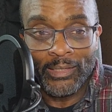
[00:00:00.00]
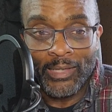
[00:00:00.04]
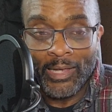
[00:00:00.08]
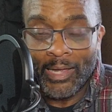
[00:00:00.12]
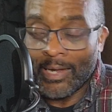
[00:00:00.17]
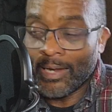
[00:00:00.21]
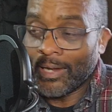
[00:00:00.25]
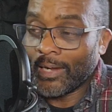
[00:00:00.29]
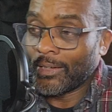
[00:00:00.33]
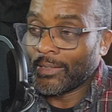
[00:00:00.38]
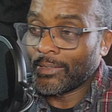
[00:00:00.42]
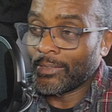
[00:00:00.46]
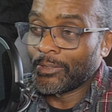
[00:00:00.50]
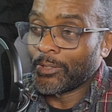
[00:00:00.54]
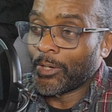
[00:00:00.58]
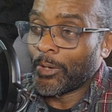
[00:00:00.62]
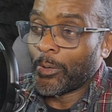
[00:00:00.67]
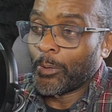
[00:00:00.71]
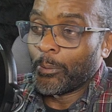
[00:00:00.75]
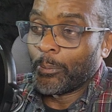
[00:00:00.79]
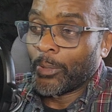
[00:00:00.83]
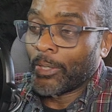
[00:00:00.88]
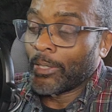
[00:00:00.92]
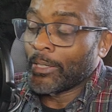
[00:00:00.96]
I had
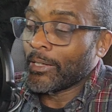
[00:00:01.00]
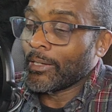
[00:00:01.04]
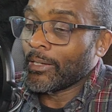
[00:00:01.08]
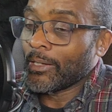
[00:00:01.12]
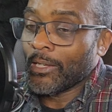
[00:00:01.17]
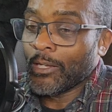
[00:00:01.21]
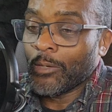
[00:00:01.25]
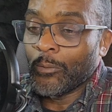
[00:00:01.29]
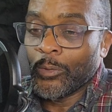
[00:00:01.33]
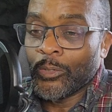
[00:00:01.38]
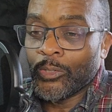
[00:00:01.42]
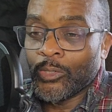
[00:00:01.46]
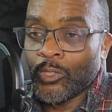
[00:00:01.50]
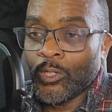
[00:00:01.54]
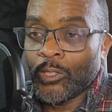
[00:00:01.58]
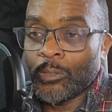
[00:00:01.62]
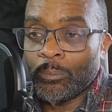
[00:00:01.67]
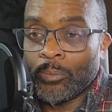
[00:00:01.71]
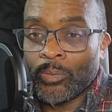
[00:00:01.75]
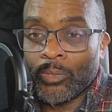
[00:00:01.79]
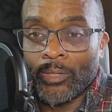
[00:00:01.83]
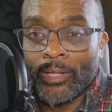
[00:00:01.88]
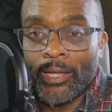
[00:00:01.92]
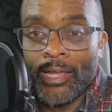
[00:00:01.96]
another buddy, he would just
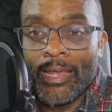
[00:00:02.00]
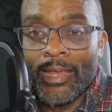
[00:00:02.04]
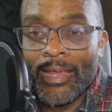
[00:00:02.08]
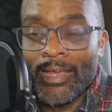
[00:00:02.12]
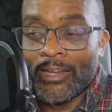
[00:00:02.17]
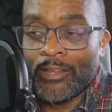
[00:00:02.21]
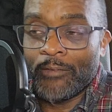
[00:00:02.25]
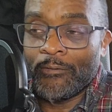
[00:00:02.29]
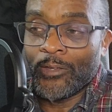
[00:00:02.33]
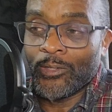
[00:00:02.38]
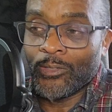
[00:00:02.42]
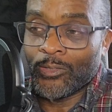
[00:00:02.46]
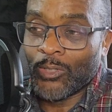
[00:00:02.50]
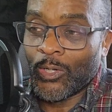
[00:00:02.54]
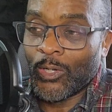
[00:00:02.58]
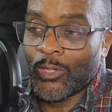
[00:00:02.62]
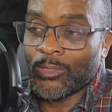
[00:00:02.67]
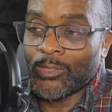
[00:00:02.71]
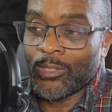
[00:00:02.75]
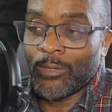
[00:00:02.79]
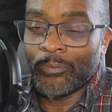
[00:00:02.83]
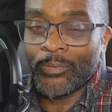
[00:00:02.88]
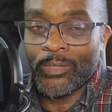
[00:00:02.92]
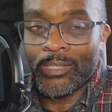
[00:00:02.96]
play, and if he saw
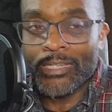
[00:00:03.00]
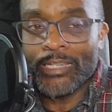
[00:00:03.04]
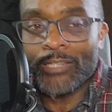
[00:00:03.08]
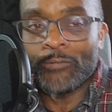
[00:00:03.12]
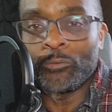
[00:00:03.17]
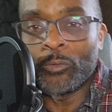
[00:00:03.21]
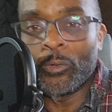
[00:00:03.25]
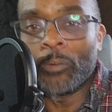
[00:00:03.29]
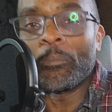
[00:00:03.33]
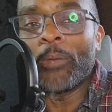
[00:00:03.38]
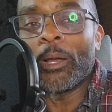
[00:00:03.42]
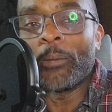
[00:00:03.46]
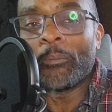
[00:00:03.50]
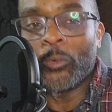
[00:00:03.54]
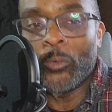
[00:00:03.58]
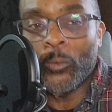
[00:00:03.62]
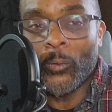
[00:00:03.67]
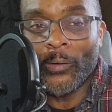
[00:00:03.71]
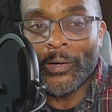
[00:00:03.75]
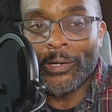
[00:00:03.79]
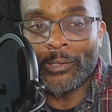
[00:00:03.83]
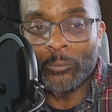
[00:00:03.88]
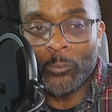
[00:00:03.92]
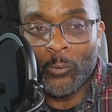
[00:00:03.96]
something, he'd remember
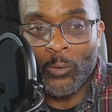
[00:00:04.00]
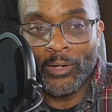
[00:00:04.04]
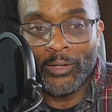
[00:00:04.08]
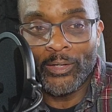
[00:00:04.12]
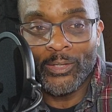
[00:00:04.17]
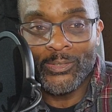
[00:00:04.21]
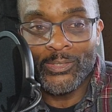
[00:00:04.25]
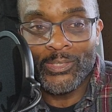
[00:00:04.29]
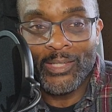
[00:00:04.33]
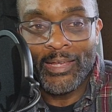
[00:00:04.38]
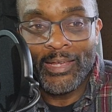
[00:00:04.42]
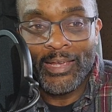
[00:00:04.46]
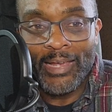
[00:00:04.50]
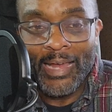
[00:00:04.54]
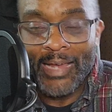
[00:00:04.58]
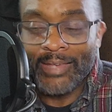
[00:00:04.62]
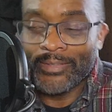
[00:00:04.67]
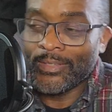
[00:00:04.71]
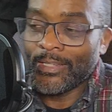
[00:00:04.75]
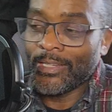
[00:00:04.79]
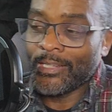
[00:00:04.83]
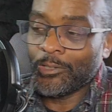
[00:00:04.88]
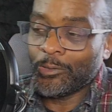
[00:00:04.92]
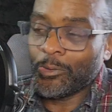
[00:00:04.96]
where it was,
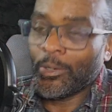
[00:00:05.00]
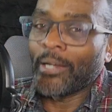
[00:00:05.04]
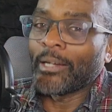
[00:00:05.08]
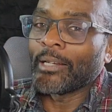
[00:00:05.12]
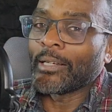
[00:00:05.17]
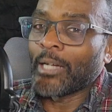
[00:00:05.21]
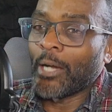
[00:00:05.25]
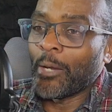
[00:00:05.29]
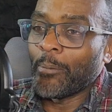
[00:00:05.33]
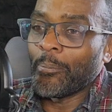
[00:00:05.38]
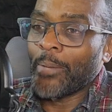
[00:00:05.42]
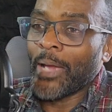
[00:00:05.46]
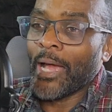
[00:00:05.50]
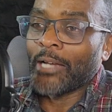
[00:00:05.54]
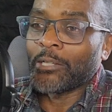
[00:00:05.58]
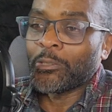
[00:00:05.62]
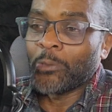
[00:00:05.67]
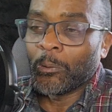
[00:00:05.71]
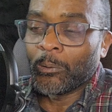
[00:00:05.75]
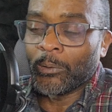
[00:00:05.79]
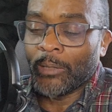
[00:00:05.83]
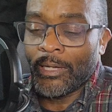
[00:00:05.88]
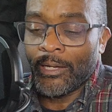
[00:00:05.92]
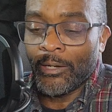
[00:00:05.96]
and he'd try to come back
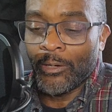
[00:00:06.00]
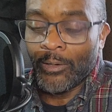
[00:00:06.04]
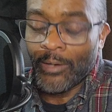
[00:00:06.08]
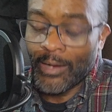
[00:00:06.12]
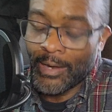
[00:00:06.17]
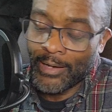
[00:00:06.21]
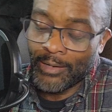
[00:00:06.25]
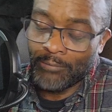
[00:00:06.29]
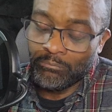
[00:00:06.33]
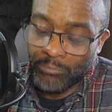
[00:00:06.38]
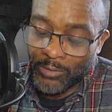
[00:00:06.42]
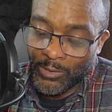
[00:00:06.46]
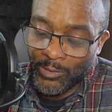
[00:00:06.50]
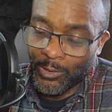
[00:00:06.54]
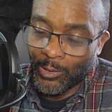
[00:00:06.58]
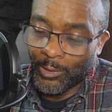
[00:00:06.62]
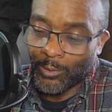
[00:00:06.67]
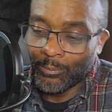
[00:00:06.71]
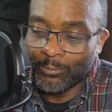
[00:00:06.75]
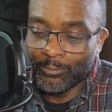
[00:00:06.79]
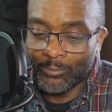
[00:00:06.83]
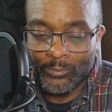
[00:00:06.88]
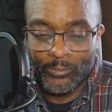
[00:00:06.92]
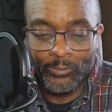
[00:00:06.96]
to it later, and, you
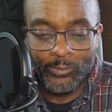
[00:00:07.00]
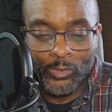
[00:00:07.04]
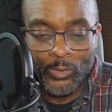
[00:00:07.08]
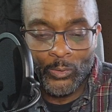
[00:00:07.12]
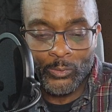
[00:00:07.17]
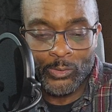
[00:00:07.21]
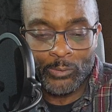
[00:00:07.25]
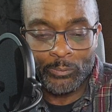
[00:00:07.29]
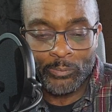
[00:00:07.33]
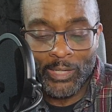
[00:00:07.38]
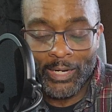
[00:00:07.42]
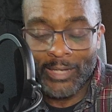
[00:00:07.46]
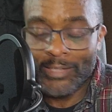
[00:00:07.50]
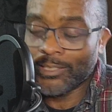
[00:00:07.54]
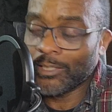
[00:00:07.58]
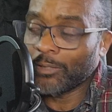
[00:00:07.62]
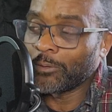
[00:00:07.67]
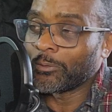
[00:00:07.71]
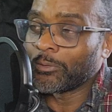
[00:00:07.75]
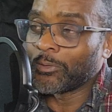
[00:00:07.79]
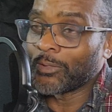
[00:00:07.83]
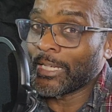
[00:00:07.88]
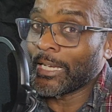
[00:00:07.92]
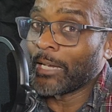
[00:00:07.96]
know, no surprise, he
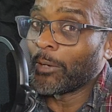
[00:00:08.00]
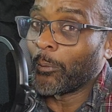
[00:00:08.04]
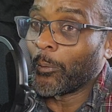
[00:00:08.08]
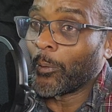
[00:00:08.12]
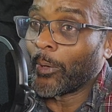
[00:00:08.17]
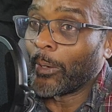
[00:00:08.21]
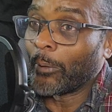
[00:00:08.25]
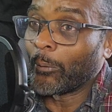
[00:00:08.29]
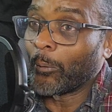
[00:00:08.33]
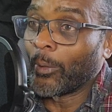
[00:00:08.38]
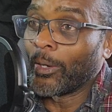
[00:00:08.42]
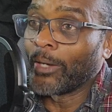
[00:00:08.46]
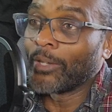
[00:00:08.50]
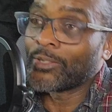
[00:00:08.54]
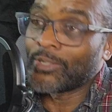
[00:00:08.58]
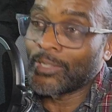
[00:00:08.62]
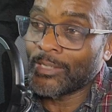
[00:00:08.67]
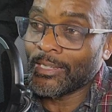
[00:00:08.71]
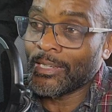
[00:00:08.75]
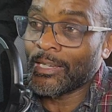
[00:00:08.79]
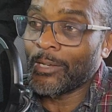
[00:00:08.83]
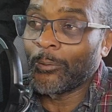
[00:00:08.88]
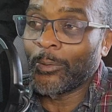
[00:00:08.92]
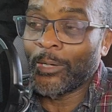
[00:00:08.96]
would forget where it was,
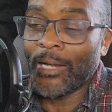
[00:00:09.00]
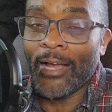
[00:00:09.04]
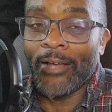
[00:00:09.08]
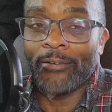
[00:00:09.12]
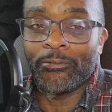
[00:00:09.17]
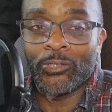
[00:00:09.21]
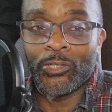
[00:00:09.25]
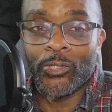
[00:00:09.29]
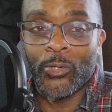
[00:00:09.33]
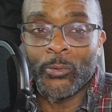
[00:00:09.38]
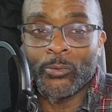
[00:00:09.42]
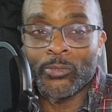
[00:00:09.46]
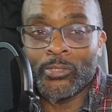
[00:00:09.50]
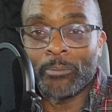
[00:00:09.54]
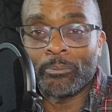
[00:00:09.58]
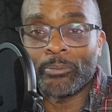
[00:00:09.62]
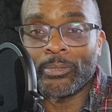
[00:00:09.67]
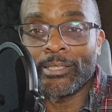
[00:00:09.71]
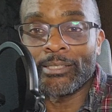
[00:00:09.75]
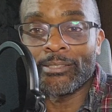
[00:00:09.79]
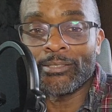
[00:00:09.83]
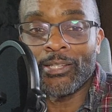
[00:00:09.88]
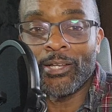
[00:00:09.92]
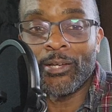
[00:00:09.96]
and he would have to go
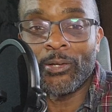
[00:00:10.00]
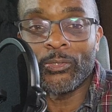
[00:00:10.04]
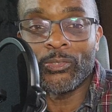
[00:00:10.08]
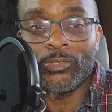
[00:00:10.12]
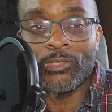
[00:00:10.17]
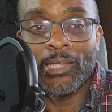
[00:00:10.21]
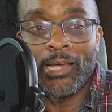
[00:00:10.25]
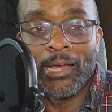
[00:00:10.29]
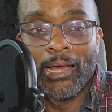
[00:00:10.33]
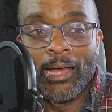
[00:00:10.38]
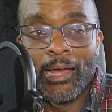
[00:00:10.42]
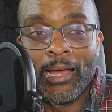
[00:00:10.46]
someplace else.